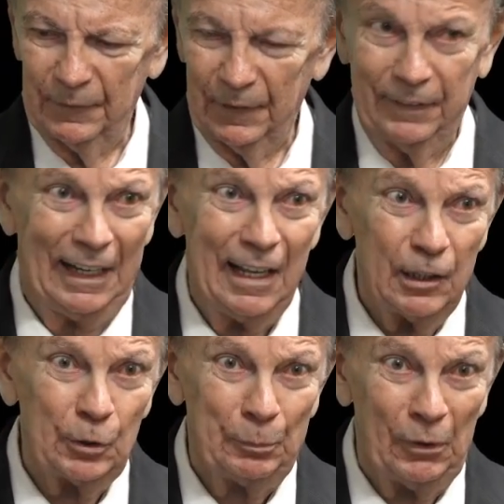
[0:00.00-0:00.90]
They like
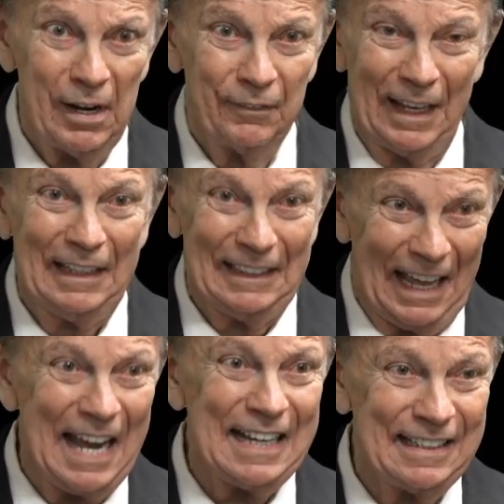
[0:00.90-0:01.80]
to pray. They
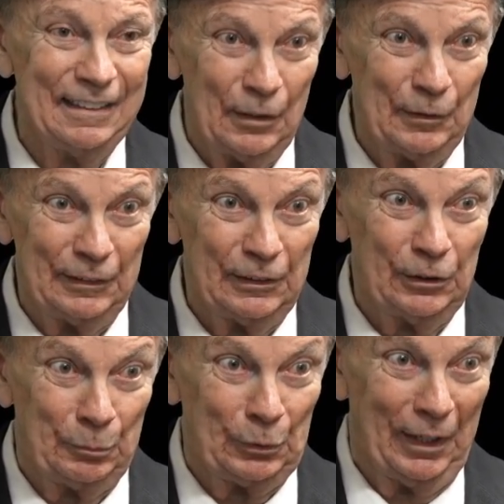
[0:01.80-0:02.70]
like to
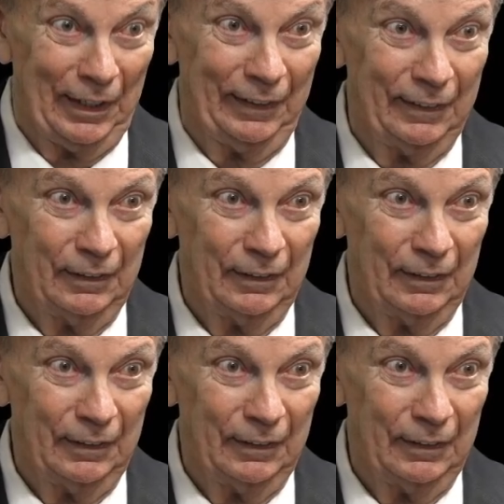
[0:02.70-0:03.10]
pray